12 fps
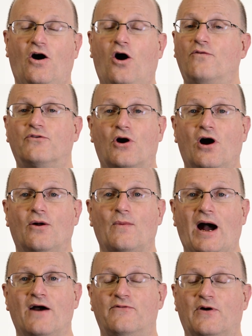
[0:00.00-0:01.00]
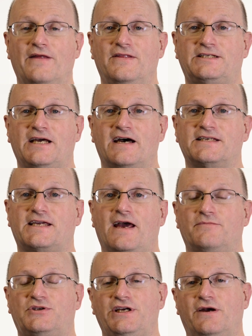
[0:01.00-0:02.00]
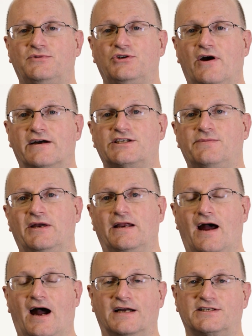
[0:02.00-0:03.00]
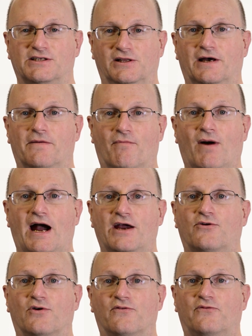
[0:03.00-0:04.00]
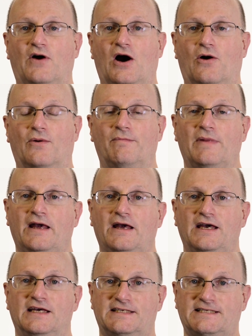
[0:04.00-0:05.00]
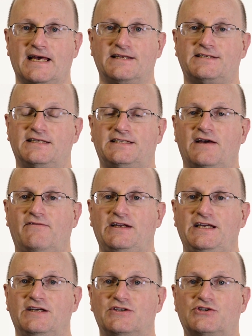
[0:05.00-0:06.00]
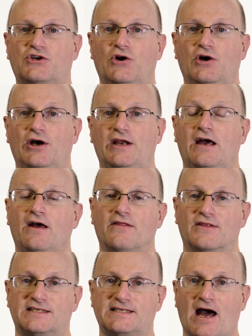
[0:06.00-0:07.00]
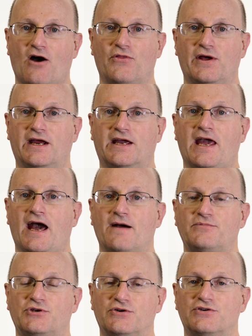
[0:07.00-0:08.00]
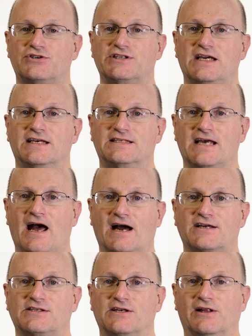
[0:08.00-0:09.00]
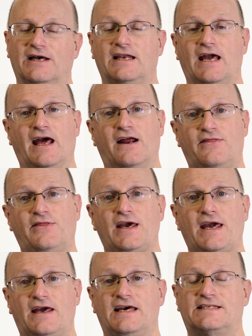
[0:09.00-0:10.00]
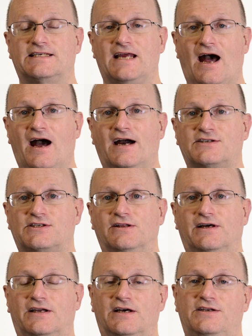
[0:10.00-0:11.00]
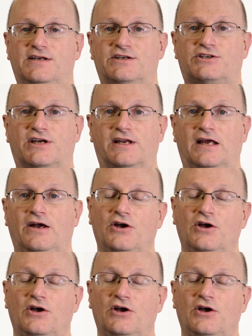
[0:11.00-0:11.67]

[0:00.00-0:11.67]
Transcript: Overall, I find the Tascam TM-2X to be an excellent microphone. Its sensitivity is good, the sound that it captures is excellent, and I think it's an excellent addition